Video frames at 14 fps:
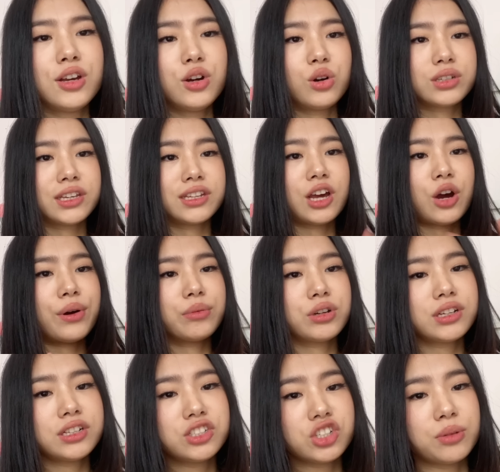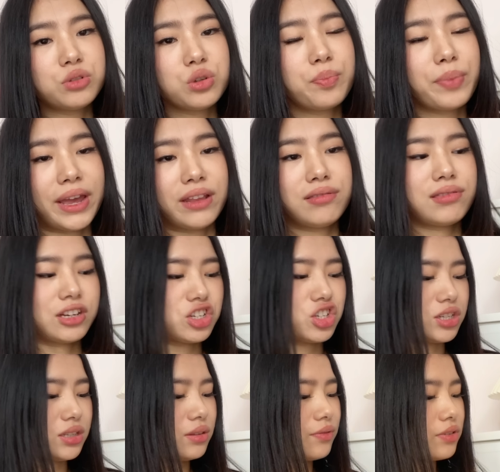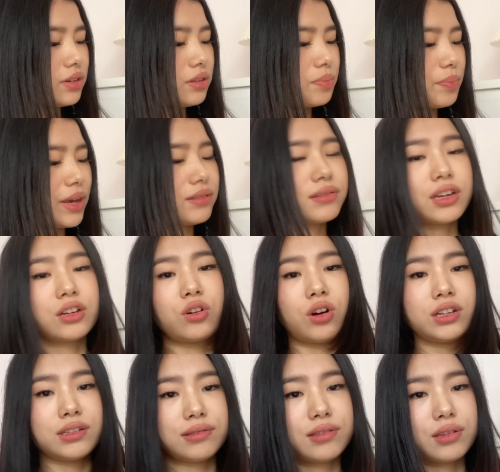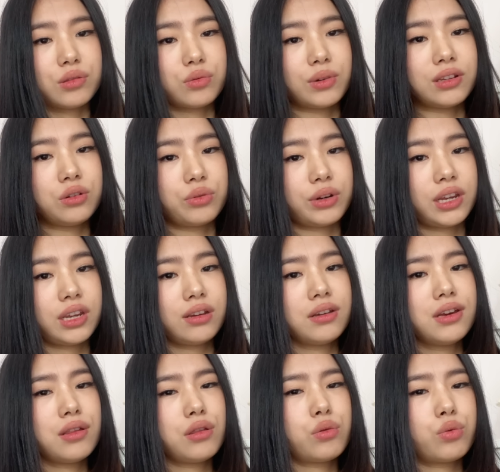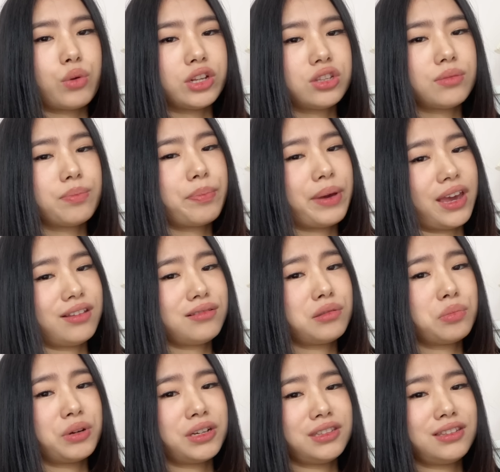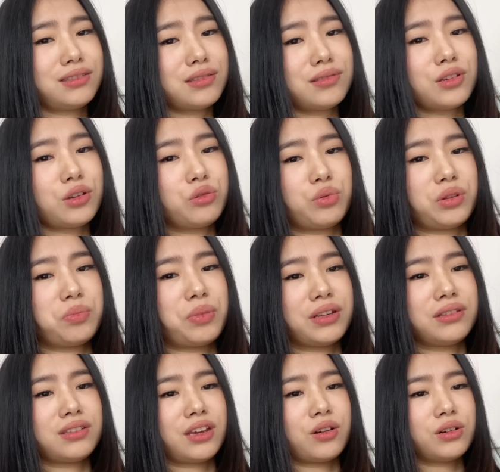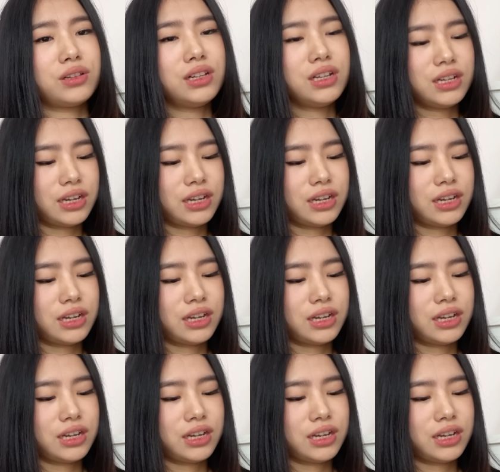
Okay, now I'm gonna jump to pants section. The first pants I got is this one, gray sweatpants, but this is not sweatpants at all.